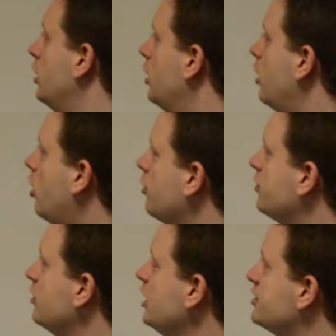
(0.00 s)
Our
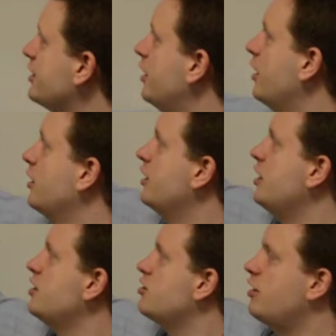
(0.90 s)
theta
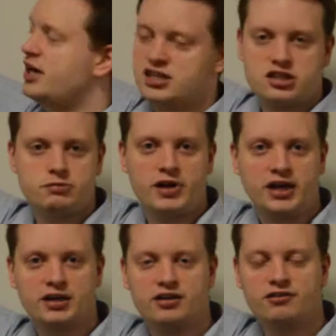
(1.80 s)
is our
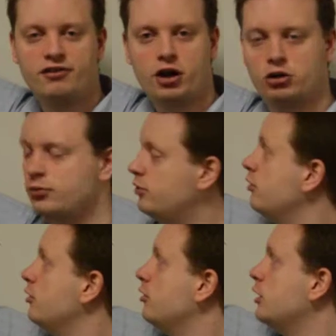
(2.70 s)
estimated variable.
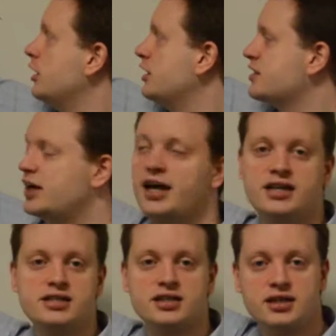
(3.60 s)
In this
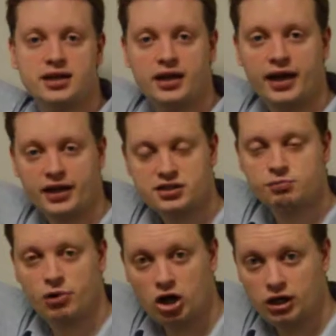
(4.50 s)
case, x
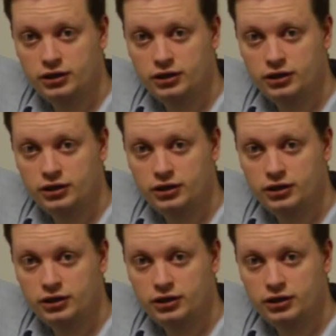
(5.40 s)
bar.